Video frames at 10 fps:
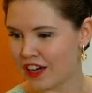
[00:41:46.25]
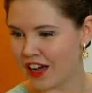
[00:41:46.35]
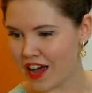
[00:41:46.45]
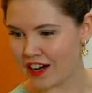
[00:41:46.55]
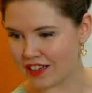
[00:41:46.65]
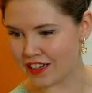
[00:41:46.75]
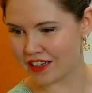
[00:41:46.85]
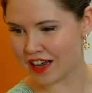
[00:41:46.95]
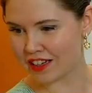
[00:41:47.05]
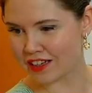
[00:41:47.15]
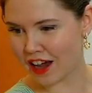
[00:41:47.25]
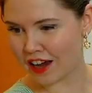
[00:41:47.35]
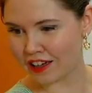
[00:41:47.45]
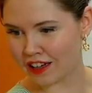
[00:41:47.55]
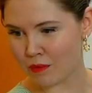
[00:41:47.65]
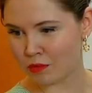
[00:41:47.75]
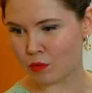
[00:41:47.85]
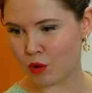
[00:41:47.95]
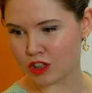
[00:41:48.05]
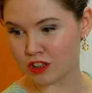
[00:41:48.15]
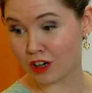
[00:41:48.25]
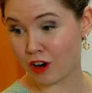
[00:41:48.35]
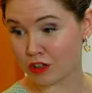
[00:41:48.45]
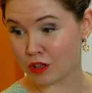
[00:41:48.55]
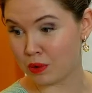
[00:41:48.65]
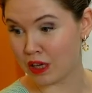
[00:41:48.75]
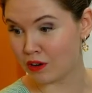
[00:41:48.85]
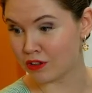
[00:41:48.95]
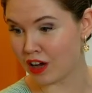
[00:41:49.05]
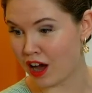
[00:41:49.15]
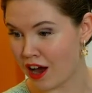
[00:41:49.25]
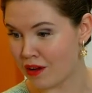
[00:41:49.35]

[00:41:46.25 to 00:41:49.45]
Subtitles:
Anissa says, I kept on watching the clock to be on time,